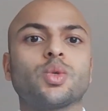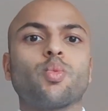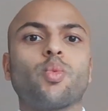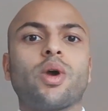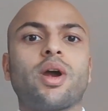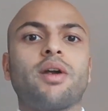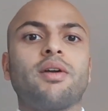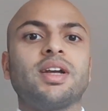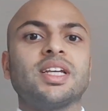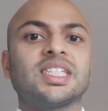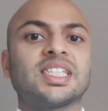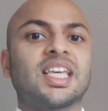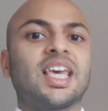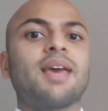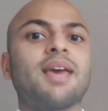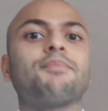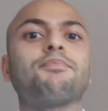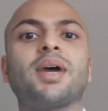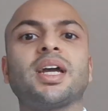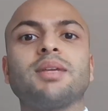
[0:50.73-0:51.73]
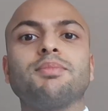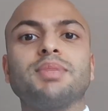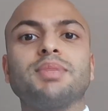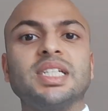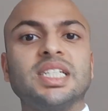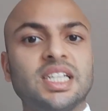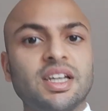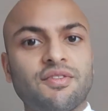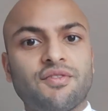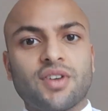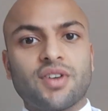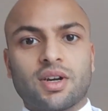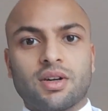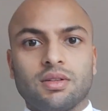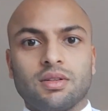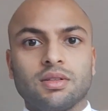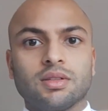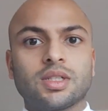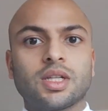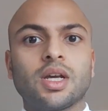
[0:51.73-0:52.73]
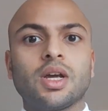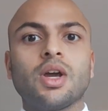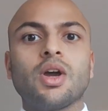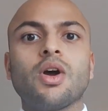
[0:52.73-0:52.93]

where escape might be difficult